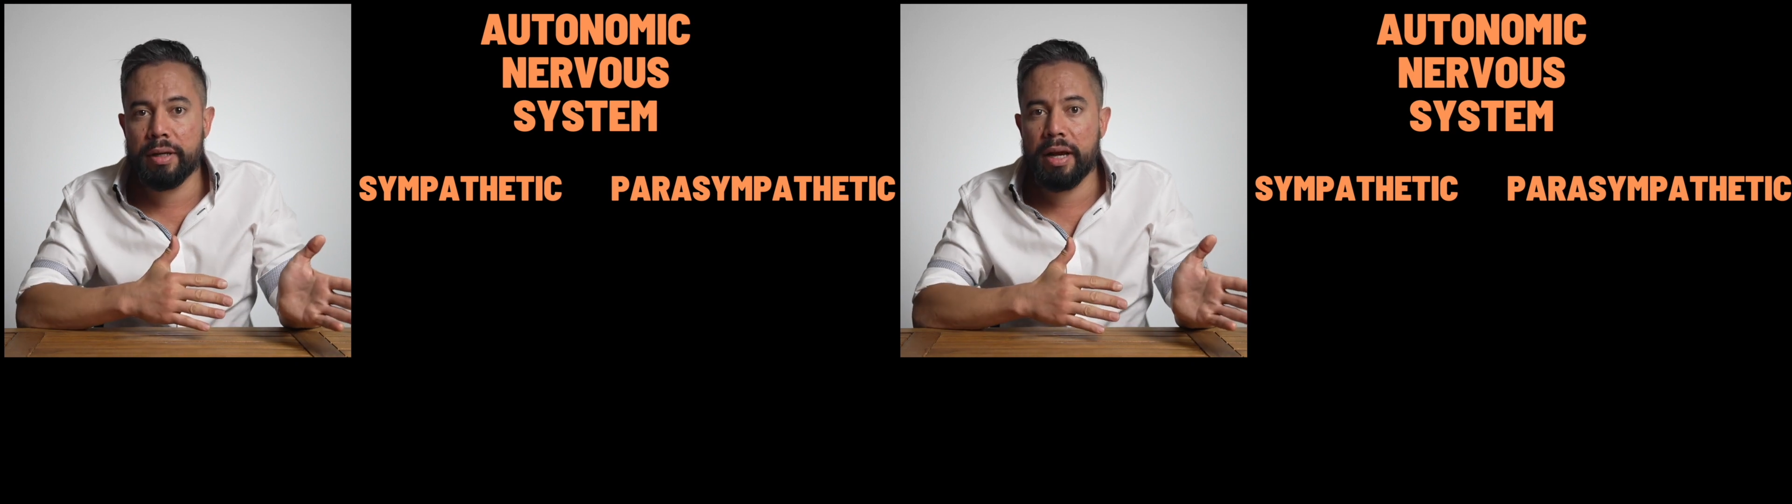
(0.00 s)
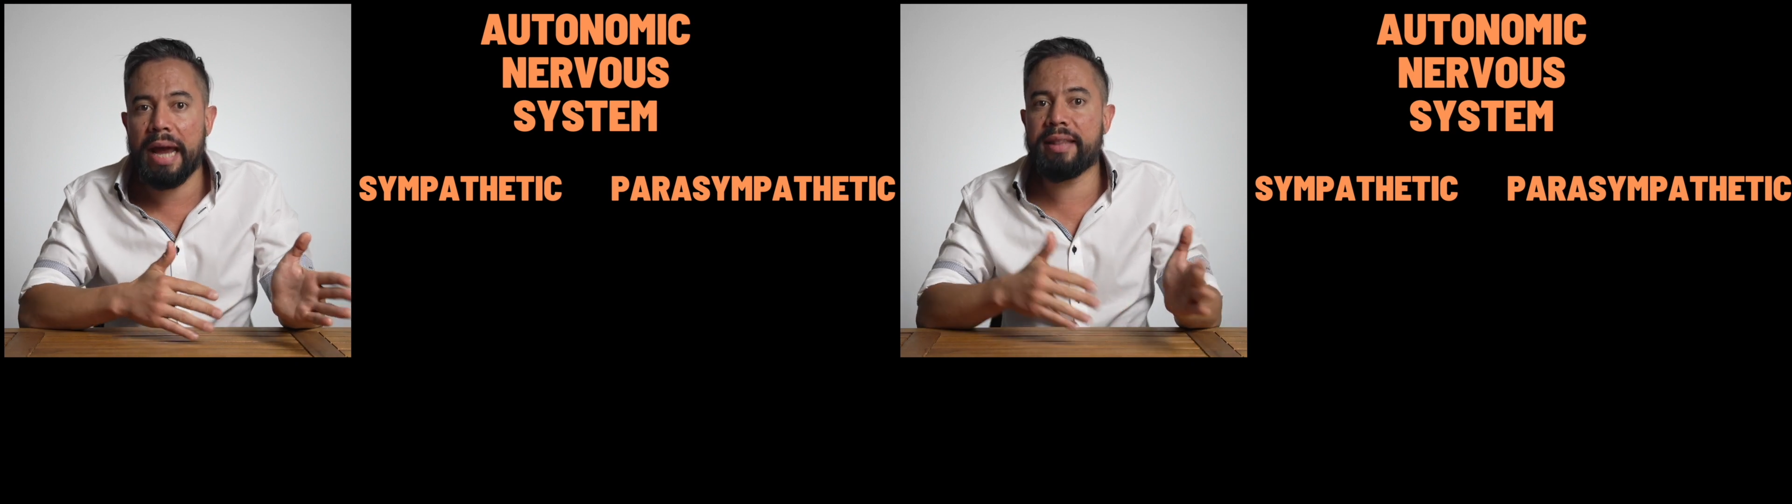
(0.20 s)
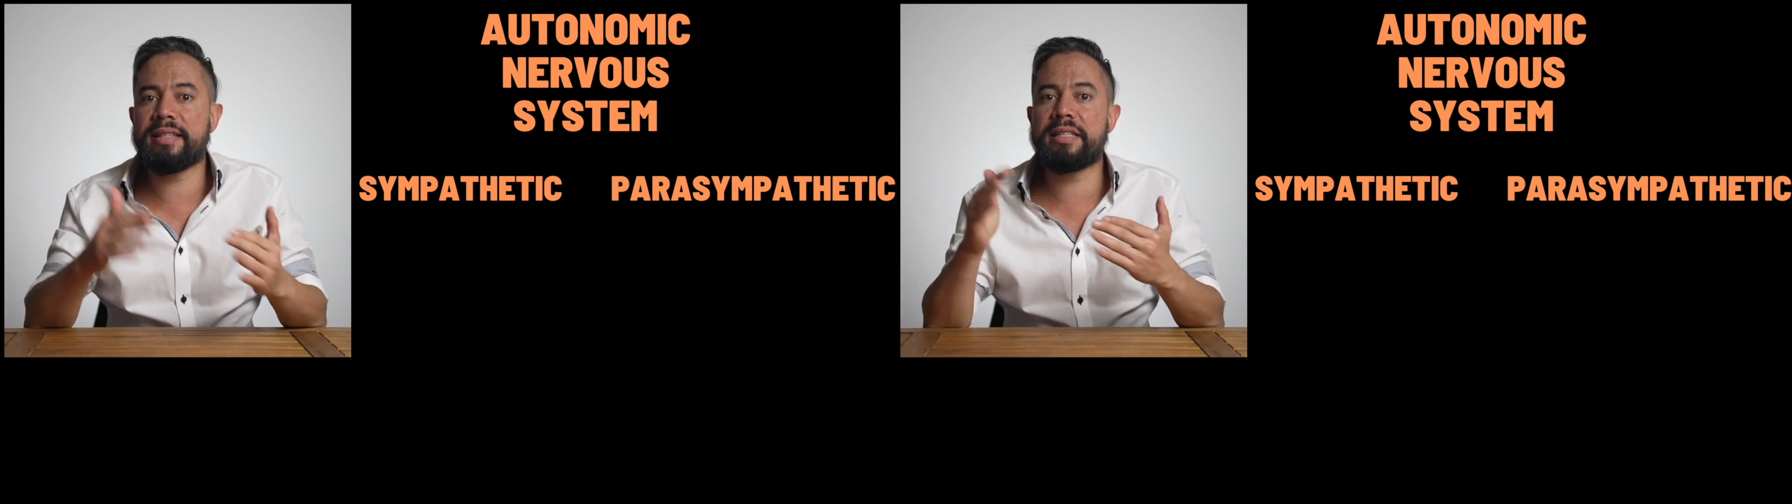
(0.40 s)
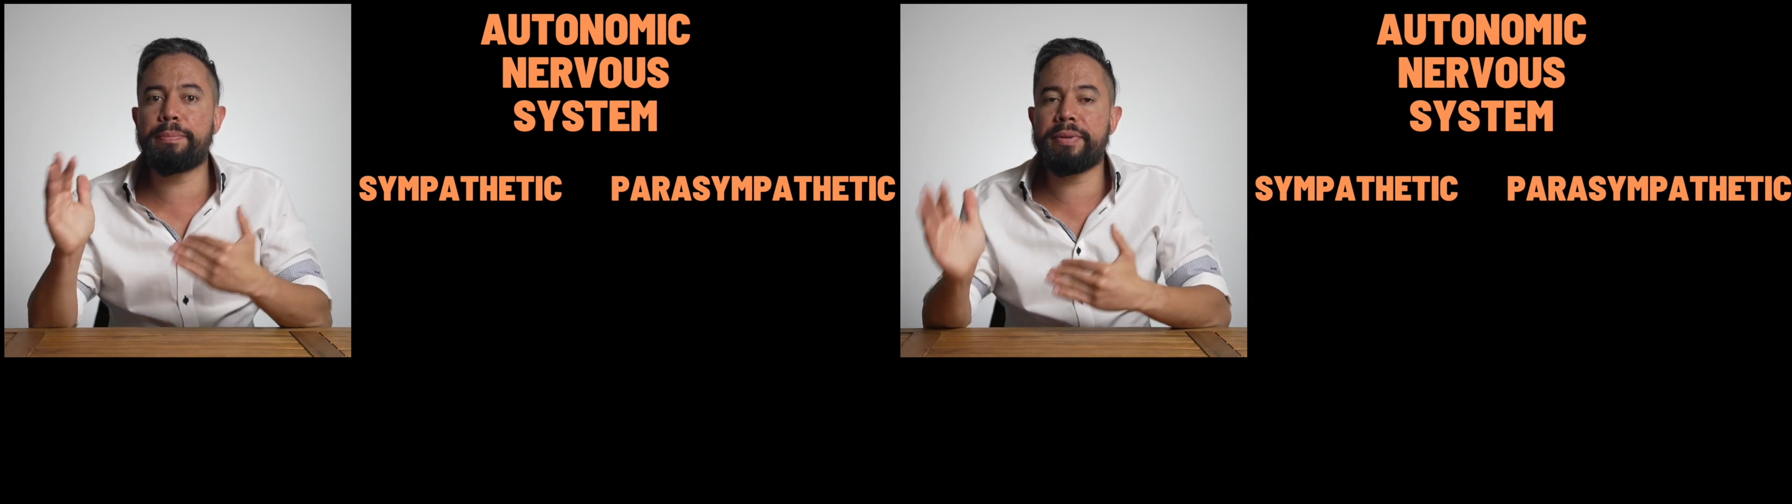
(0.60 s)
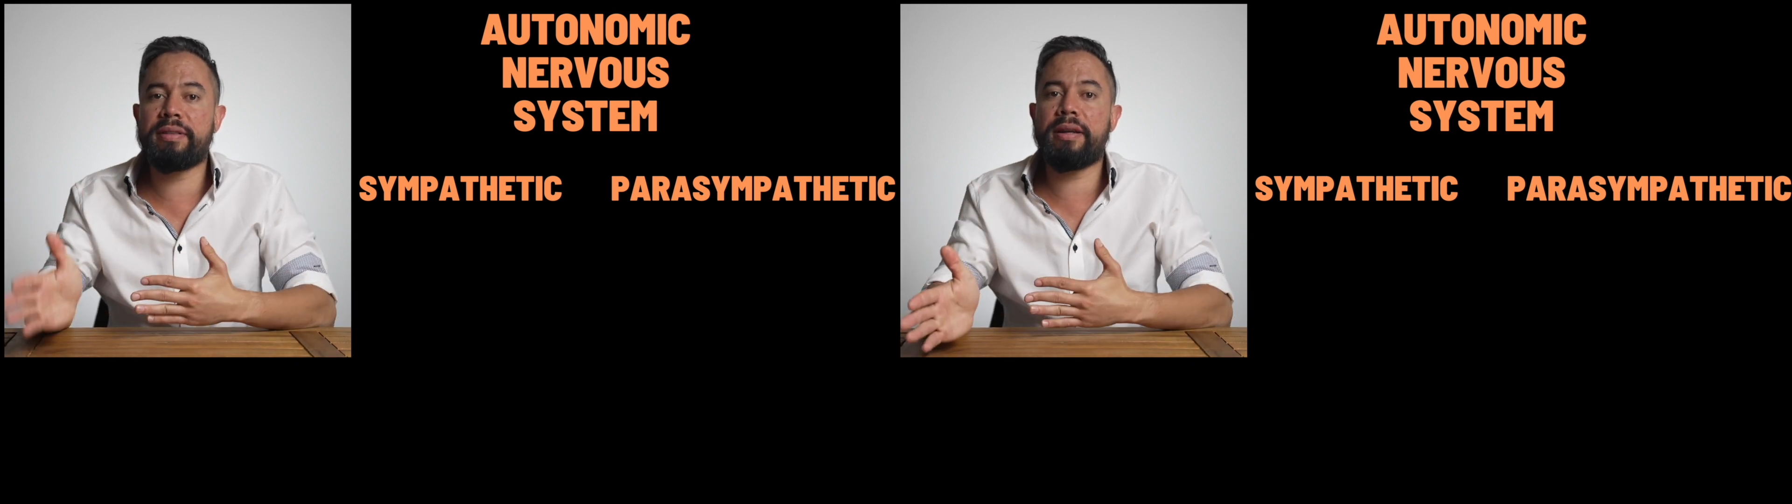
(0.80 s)
and the
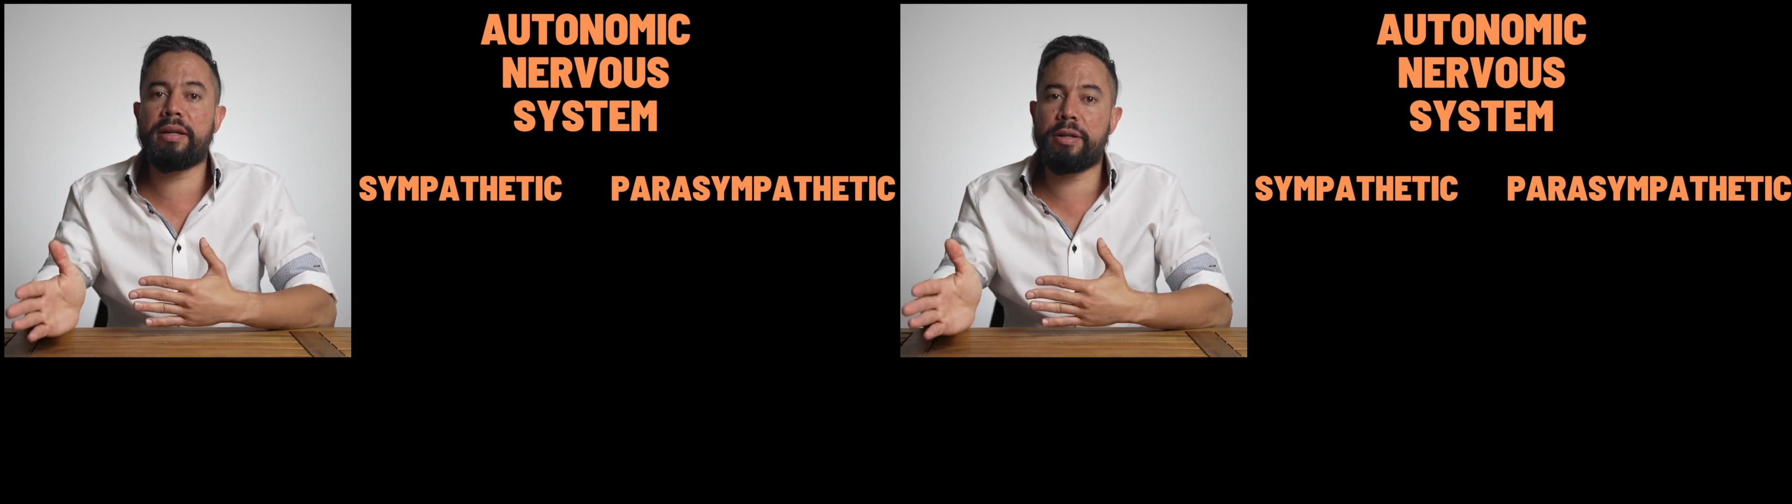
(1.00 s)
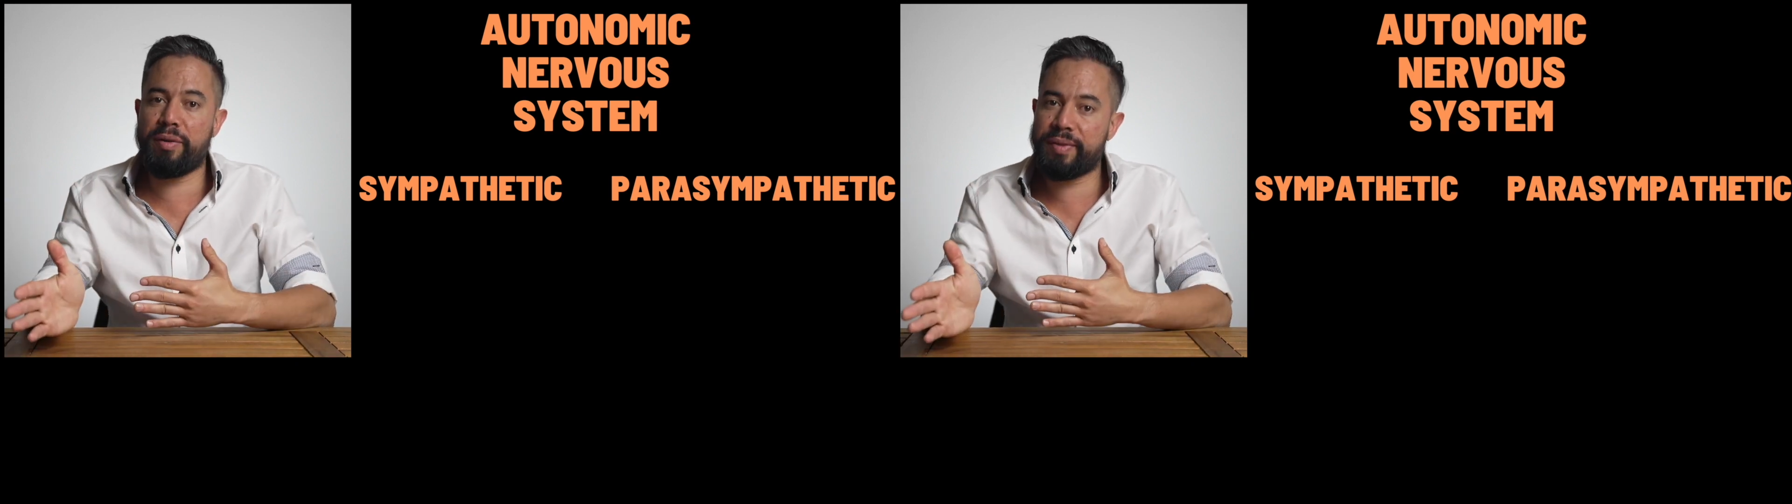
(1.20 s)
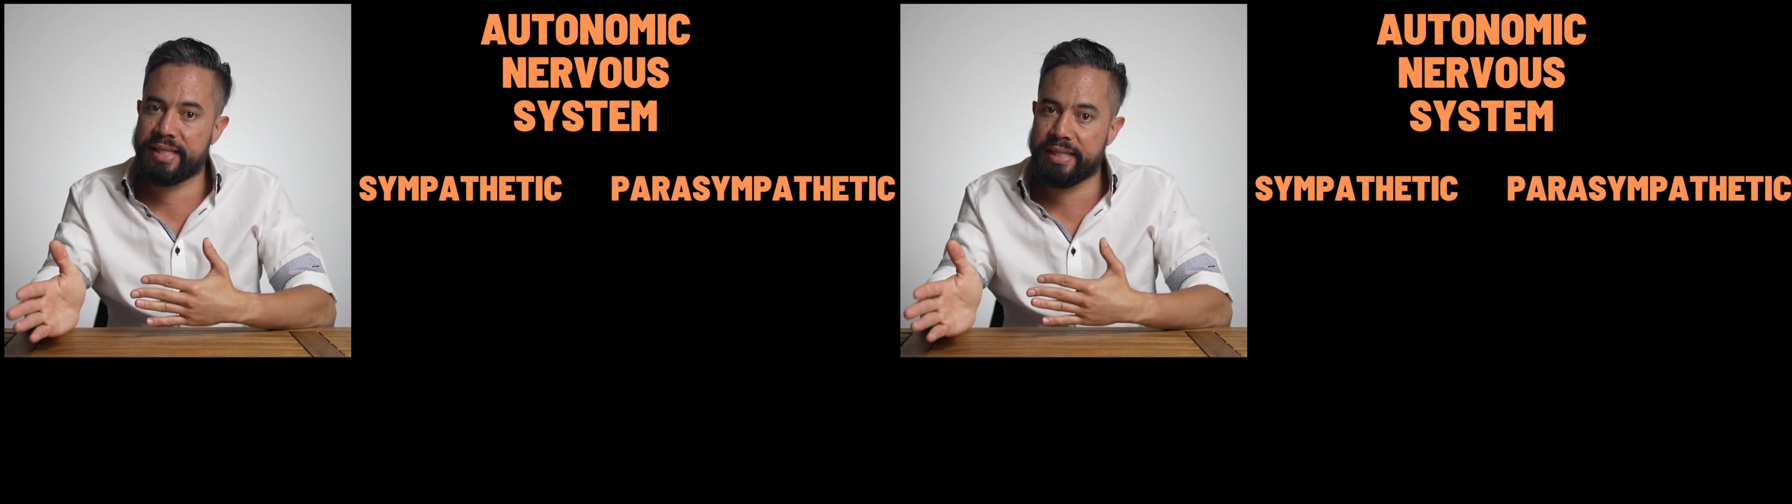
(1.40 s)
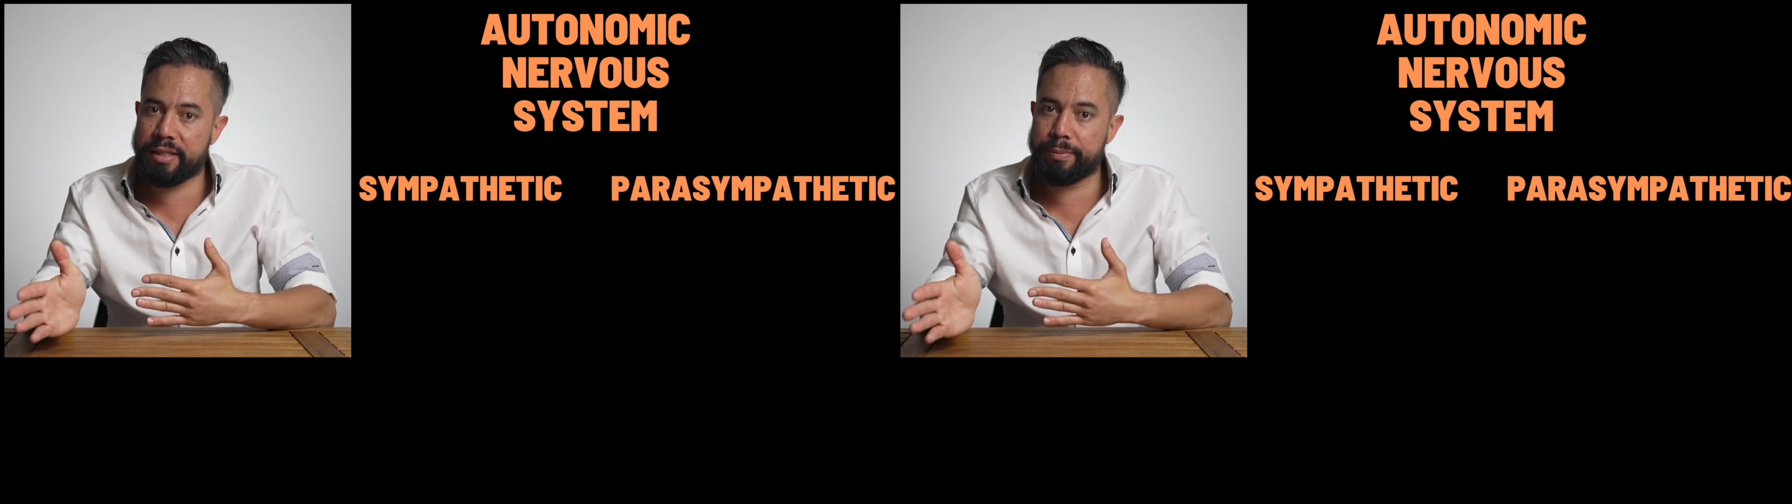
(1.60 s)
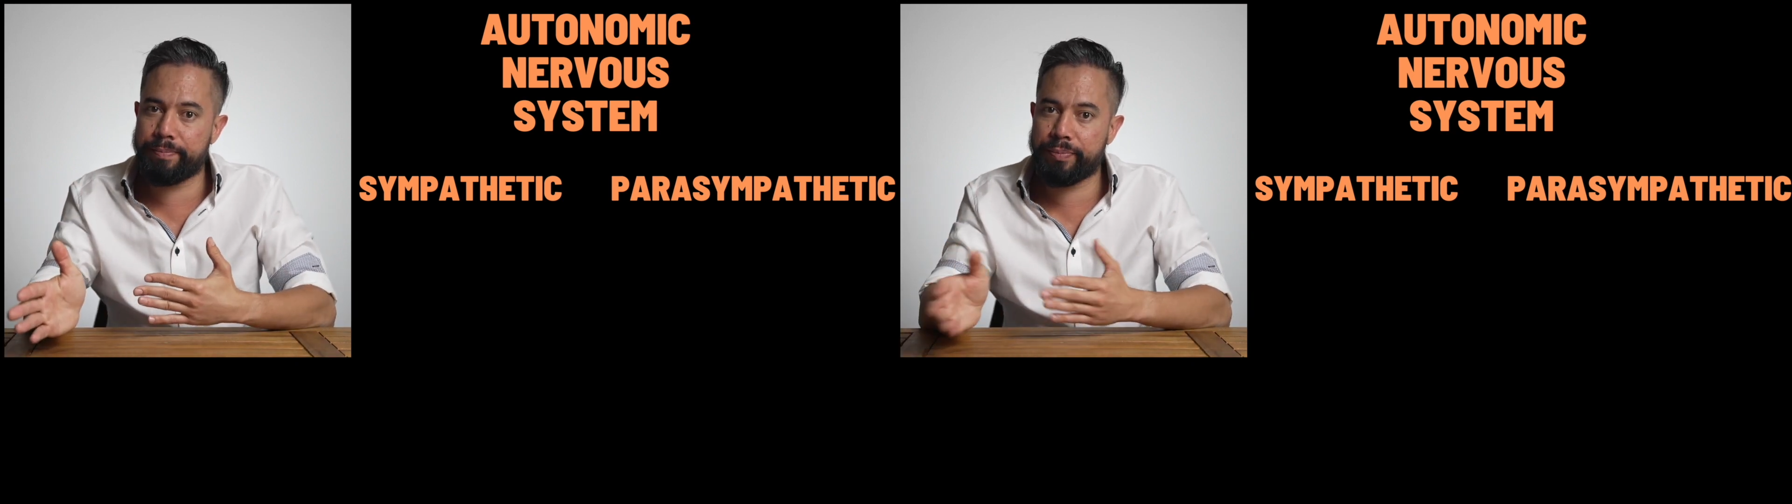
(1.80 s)
sympathetic nervous system.